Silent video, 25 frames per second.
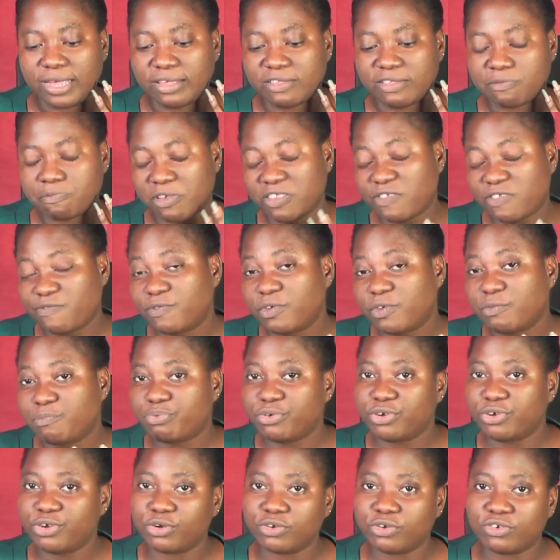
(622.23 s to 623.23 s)
specific
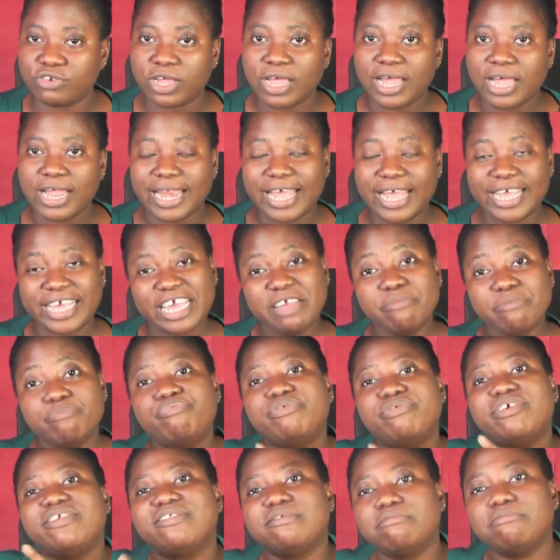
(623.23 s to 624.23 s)
period like
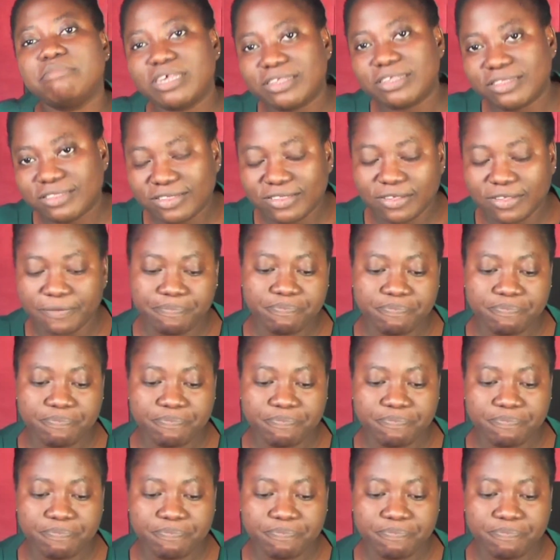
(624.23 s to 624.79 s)
imprisonment.